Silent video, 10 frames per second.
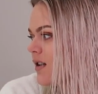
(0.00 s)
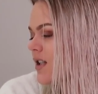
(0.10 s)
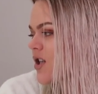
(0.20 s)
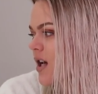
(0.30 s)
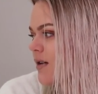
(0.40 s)
In
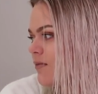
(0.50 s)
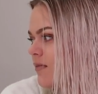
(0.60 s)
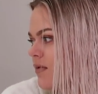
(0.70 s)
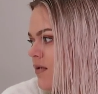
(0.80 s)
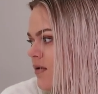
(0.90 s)
the
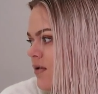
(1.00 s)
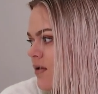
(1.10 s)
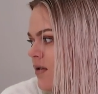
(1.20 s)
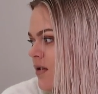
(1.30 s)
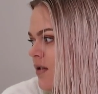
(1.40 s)
gym.
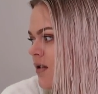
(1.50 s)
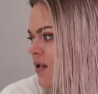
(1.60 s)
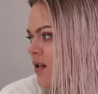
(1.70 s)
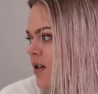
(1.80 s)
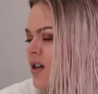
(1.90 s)

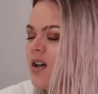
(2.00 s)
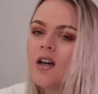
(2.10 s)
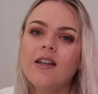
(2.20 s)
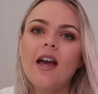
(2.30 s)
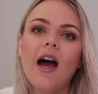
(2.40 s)
5 minutes?
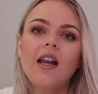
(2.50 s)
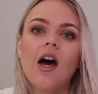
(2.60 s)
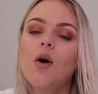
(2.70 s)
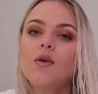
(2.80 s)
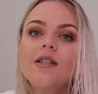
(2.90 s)
Yeah,
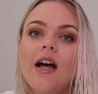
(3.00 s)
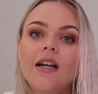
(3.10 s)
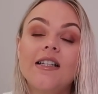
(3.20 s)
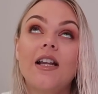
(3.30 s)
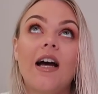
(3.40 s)
like
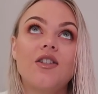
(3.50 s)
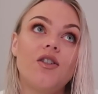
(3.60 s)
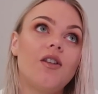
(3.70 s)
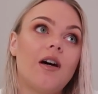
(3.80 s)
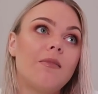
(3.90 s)
I didn't
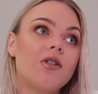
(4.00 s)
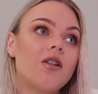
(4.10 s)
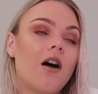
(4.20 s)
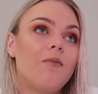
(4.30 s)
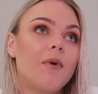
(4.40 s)
actually do that much
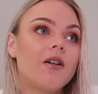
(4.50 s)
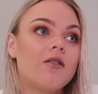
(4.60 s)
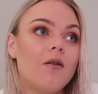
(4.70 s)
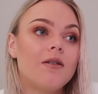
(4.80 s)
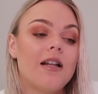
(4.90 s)
stuff because
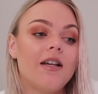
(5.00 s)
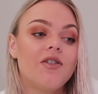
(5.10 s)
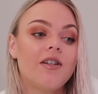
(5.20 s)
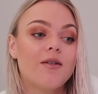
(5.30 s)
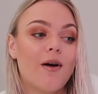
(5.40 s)
I was
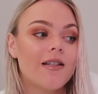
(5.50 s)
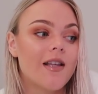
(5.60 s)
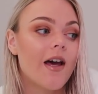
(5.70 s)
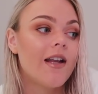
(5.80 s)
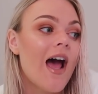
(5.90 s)
literally
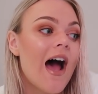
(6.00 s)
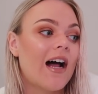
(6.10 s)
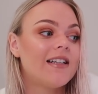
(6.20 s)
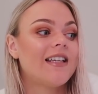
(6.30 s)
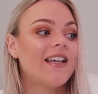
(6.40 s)
sweating.
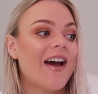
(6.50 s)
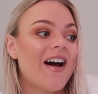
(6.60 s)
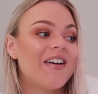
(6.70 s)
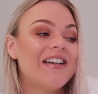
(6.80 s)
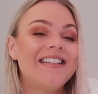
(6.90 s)
I
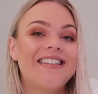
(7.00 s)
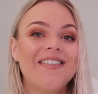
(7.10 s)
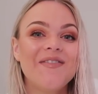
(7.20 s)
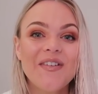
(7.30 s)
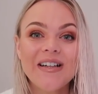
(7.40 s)

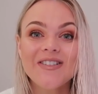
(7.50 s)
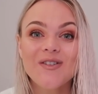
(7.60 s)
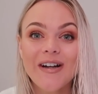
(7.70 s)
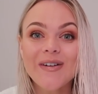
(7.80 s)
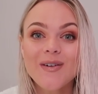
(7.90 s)
didn't bring a
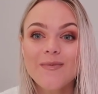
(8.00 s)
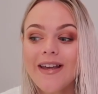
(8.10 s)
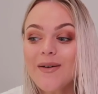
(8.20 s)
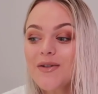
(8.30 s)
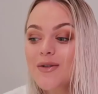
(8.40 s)
drink with
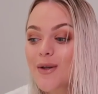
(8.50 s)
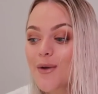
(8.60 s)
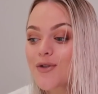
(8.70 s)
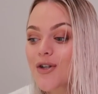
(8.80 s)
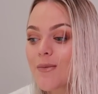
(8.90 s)
me, which was
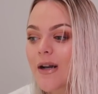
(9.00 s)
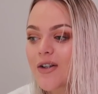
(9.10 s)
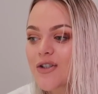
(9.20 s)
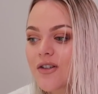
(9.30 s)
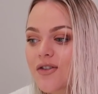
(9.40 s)
so stupid.
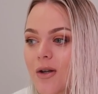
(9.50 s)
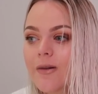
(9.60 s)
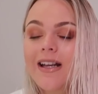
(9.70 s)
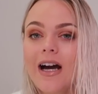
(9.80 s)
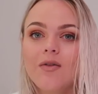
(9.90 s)
I just assumed
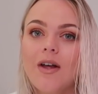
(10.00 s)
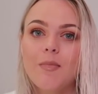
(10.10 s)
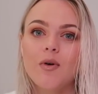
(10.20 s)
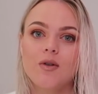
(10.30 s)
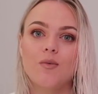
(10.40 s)
they'd have like
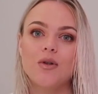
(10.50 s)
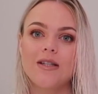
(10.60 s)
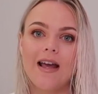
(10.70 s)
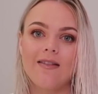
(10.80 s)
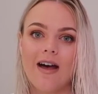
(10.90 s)
bottles of
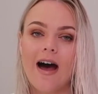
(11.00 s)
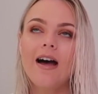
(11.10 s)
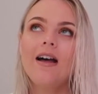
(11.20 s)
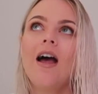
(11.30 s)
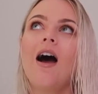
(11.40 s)
water in
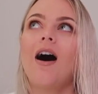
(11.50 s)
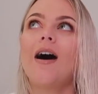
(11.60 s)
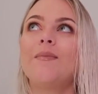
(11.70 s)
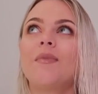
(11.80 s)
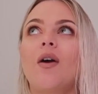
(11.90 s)
there.
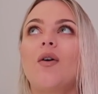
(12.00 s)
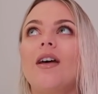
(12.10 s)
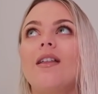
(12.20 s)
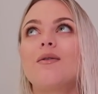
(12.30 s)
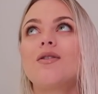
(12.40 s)
And I got
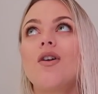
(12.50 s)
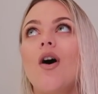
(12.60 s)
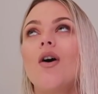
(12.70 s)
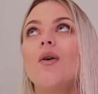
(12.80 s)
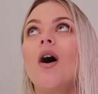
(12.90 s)
there, there was
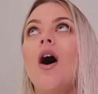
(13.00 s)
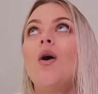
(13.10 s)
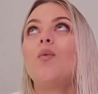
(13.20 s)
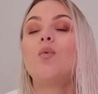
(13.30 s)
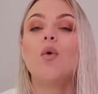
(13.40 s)
no
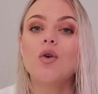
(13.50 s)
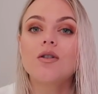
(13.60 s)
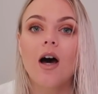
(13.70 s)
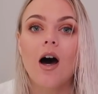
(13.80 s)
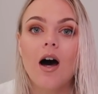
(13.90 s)

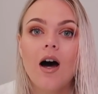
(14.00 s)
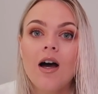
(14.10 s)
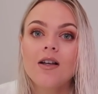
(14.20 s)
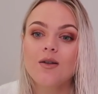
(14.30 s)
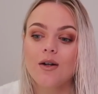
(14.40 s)
water.
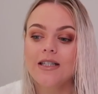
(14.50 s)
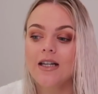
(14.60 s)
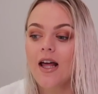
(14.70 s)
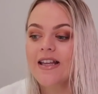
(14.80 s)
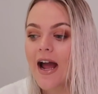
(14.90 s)
So I
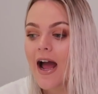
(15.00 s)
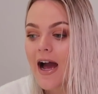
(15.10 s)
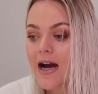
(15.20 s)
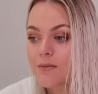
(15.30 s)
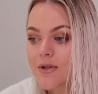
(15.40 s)
did like
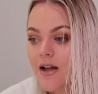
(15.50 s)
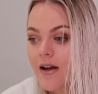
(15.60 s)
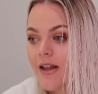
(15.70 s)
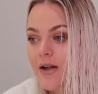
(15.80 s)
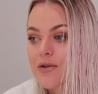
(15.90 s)
abs
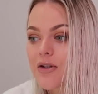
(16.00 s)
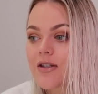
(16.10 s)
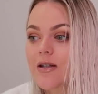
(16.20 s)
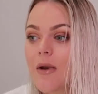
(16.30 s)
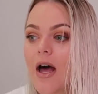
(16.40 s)
and then I was
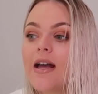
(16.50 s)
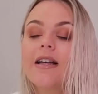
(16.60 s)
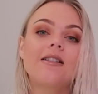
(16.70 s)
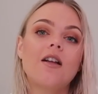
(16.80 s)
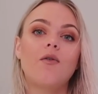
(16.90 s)
doing some
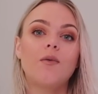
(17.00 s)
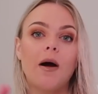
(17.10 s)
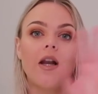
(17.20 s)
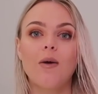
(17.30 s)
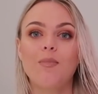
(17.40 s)
like stuff with
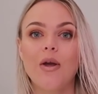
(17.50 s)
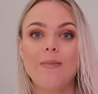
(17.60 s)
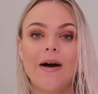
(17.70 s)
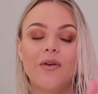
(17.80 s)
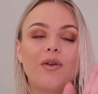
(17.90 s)
my like booty
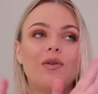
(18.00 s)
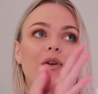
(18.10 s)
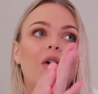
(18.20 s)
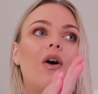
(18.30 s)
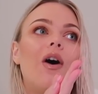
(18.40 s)
band on the
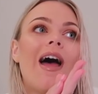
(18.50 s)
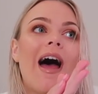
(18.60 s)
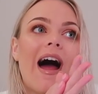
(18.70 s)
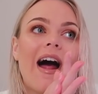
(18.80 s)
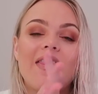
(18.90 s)
floor.
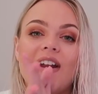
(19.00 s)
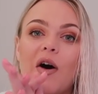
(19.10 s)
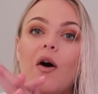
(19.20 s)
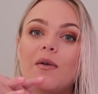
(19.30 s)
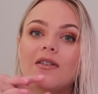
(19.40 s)
And
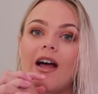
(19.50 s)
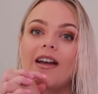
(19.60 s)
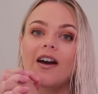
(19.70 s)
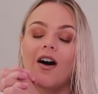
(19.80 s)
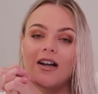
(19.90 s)
then I was
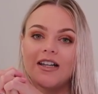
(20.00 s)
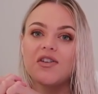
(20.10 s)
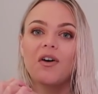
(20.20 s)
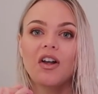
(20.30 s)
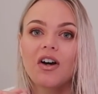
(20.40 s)
like, I
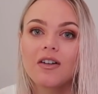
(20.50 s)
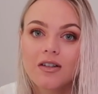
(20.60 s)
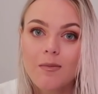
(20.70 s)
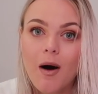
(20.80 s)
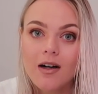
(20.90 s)
literally felt like I was
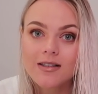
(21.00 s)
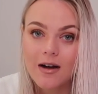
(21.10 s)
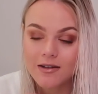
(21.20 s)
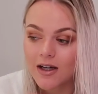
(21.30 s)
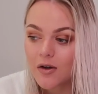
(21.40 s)
gonna pass
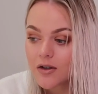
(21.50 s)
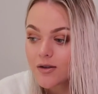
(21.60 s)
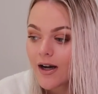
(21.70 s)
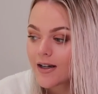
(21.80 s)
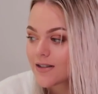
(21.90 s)
out. I was that hot,
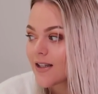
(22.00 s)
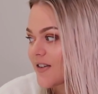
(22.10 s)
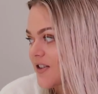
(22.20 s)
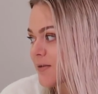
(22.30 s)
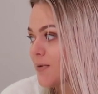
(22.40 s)
so I had to
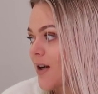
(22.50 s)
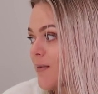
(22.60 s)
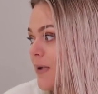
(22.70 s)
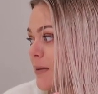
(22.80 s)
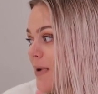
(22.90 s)
text Jasper to
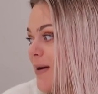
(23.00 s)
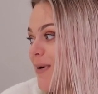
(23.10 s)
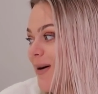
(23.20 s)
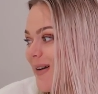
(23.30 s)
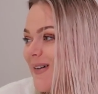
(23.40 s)
come bring me a
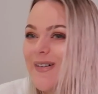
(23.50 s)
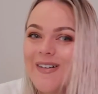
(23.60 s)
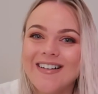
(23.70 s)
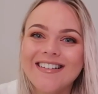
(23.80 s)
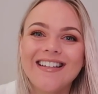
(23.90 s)
bottle
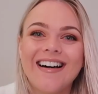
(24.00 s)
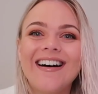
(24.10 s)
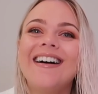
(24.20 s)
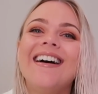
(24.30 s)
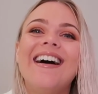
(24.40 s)
of water. So
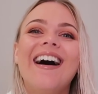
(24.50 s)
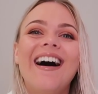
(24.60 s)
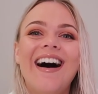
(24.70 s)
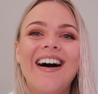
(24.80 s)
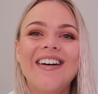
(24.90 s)

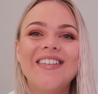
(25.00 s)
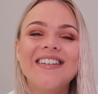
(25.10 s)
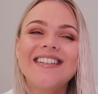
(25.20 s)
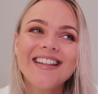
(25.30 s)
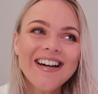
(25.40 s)

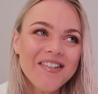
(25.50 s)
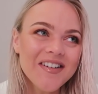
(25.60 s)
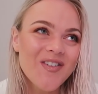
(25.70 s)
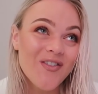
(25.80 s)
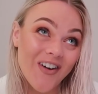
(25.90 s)
that
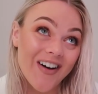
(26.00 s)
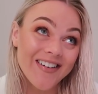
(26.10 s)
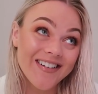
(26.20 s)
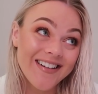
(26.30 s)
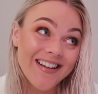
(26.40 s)
was
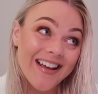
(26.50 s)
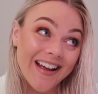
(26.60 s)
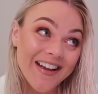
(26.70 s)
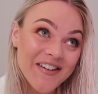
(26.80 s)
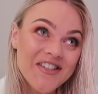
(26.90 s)

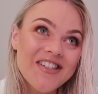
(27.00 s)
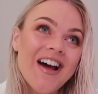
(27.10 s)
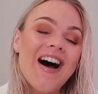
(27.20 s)
fun-ish.